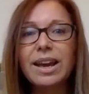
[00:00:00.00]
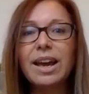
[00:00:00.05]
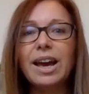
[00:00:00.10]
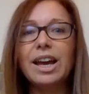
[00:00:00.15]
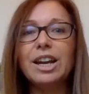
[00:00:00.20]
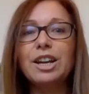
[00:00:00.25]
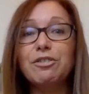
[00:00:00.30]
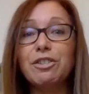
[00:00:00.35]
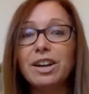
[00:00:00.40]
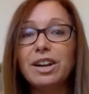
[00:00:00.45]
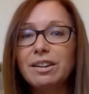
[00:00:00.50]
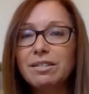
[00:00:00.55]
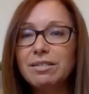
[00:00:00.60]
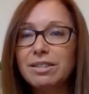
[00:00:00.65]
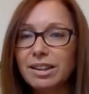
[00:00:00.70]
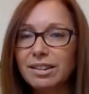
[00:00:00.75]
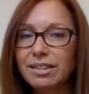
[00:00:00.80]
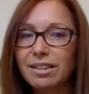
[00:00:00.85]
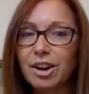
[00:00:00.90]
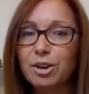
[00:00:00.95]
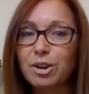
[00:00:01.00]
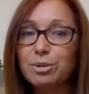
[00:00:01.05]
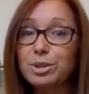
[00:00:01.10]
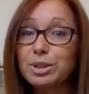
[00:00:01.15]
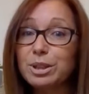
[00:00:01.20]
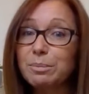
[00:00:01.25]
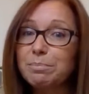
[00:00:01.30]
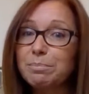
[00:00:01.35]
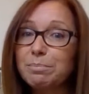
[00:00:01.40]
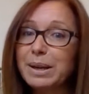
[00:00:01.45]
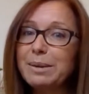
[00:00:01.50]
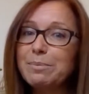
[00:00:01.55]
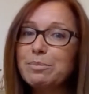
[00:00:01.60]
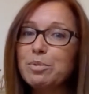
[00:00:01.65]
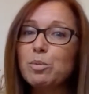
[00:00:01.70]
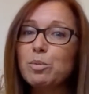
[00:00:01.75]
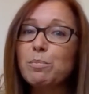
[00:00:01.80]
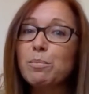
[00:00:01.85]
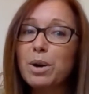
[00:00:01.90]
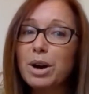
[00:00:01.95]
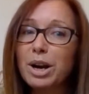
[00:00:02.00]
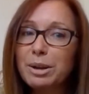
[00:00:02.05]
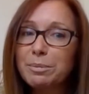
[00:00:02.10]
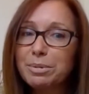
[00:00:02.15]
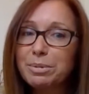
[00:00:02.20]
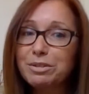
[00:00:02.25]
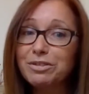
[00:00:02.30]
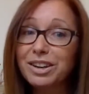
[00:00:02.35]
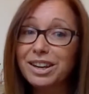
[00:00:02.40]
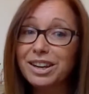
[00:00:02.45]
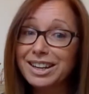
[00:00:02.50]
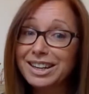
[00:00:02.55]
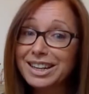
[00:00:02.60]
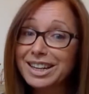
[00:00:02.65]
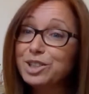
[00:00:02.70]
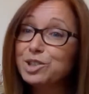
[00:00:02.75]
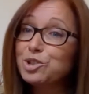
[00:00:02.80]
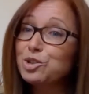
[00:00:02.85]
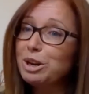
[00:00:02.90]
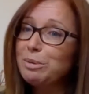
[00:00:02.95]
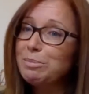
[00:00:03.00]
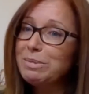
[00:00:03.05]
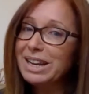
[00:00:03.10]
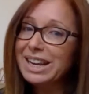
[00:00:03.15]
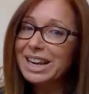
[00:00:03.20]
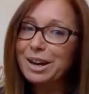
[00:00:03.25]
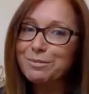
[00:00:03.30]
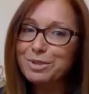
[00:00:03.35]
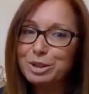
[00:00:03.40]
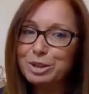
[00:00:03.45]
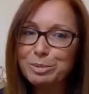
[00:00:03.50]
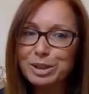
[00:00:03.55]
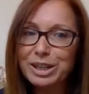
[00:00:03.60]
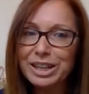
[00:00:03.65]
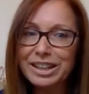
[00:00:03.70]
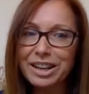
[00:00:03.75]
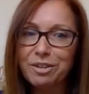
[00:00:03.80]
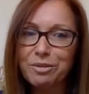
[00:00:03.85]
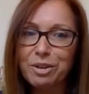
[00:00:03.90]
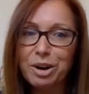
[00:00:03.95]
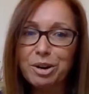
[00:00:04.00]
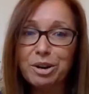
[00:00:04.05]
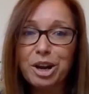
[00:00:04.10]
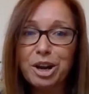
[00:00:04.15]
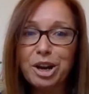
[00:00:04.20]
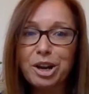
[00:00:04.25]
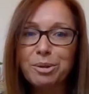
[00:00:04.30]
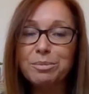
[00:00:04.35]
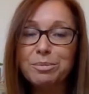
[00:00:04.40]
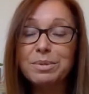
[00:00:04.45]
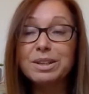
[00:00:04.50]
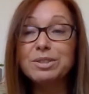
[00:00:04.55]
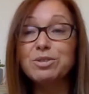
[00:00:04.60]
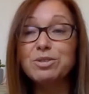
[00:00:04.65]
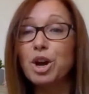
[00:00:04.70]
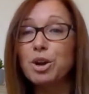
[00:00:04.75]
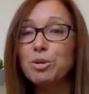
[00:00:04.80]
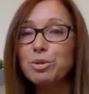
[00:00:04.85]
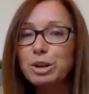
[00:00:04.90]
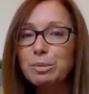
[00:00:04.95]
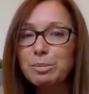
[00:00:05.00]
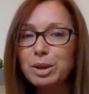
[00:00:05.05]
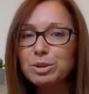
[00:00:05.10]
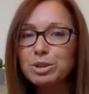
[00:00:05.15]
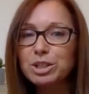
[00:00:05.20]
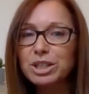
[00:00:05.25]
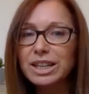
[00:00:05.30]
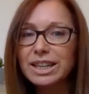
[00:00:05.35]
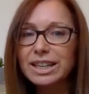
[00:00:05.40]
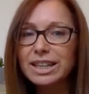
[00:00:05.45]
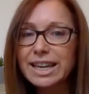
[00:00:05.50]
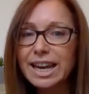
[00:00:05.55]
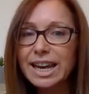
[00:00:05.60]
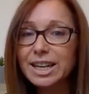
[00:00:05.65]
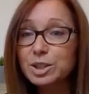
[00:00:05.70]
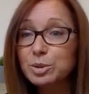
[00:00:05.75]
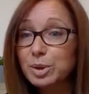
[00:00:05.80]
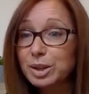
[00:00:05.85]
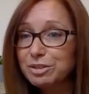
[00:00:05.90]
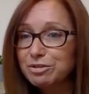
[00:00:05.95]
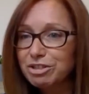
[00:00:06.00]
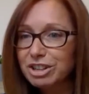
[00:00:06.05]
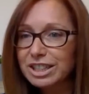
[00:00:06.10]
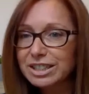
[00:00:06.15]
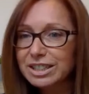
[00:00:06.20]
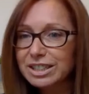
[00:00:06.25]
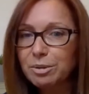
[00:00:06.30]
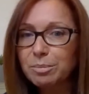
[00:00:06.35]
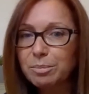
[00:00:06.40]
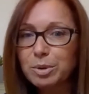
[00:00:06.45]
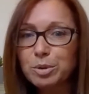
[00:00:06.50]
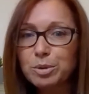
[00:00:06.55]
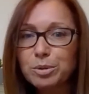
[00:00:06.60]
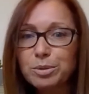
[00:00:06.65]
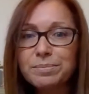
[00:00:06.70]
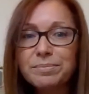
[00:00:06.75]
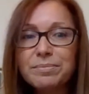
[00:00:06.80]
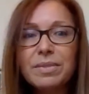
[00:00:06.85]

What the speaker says: And if anything, though, some people might be feeling extremely comfortable in their own home. No commute to contend with, for example.